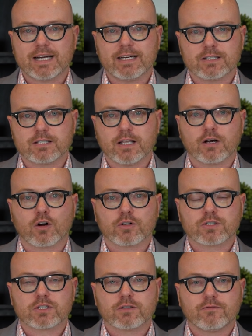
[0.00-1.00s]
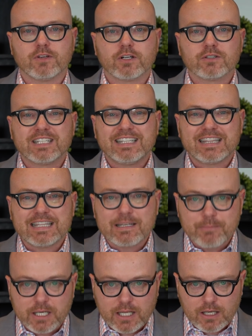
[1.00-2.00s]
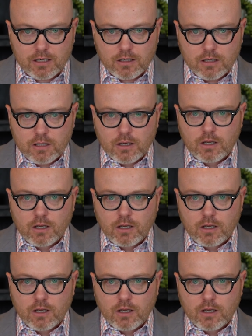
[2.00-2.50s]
diets that are severely limiting,